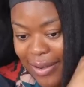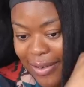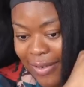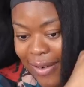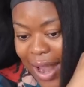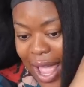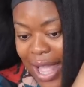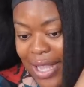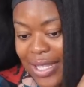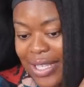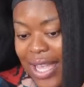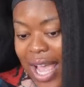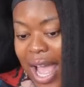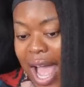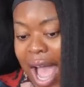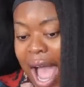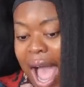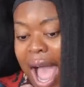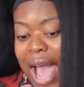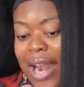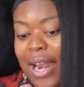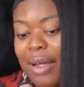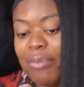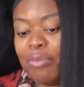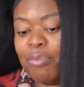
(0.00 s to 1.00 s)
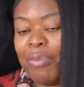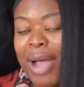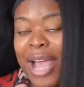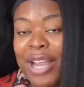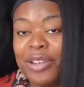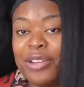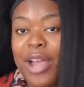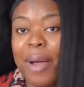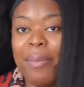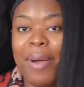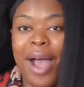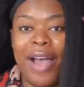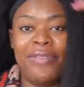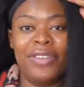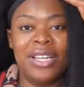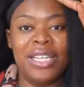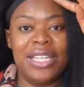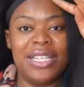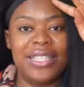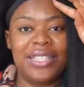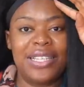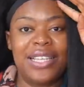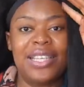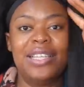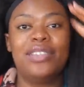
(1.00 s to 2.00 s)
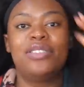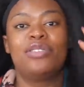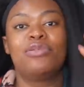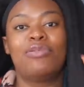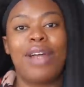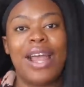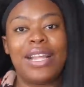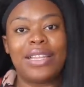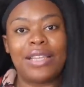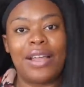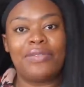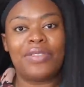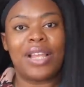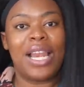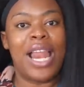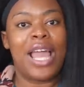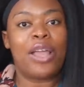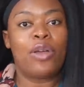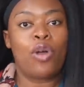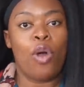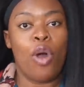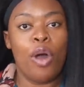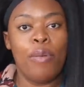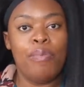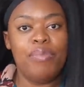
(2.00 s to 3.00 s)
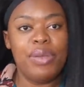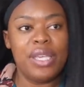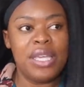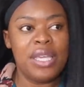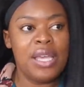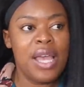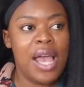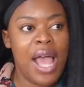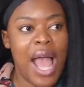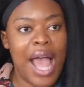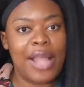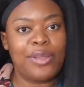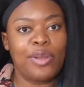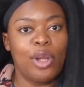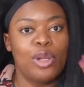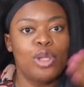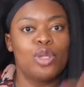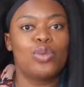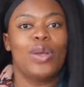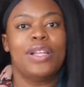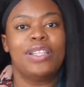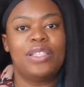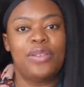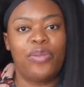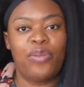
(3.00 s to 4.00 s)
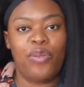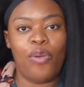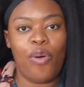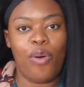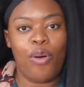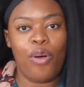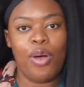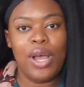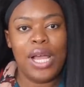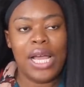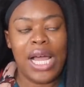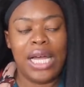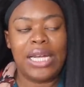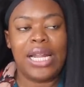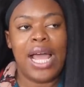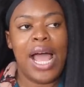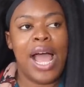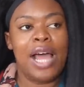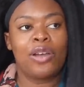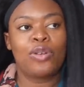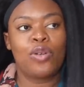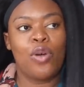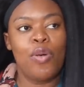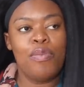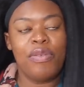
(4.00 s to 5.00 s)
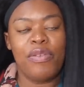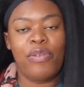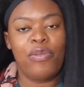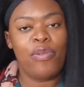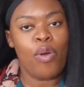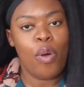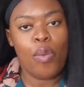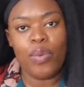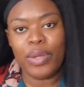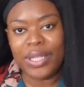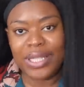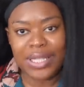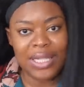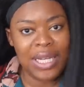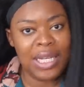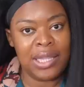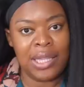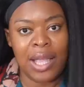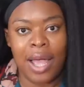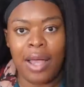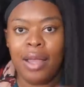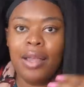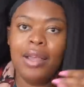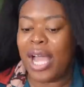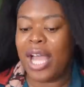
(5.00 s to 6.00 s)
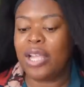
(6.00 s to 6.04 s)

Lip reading: Right? And mind you, I'm having these kids right after, like, Kobe, I turned 24 and I had Kobe 4 weeks later.